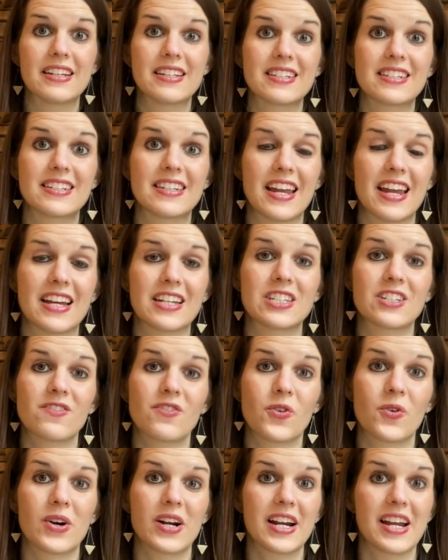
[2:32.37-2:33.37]
stands
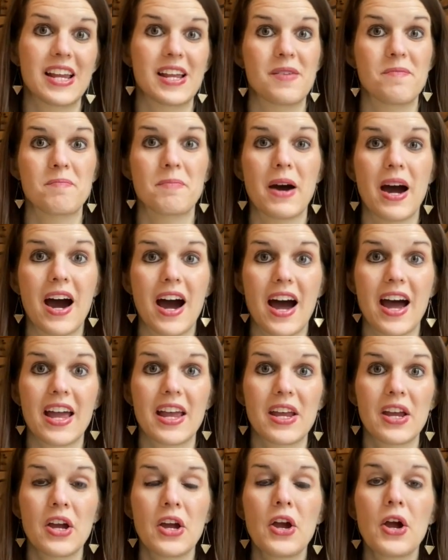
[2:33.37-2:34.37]
for in PI,
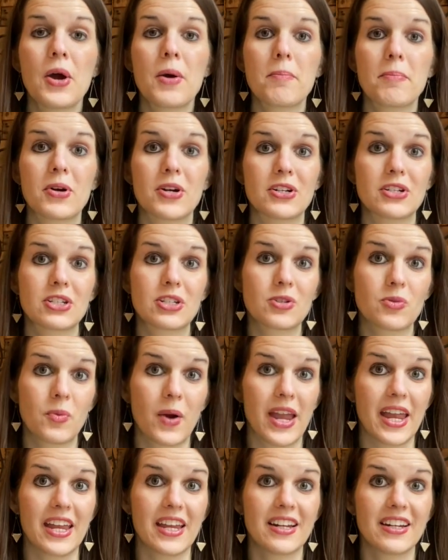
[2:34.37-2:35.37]

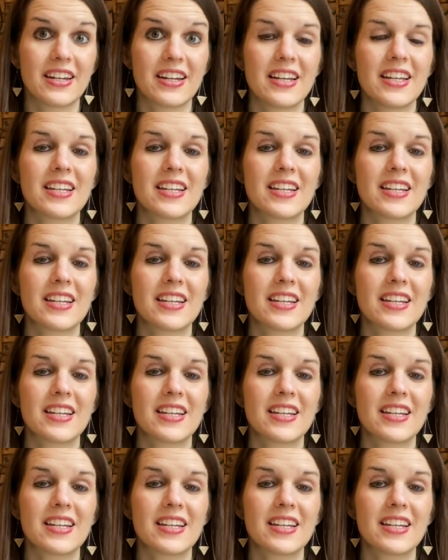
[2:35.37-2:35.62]
persuade.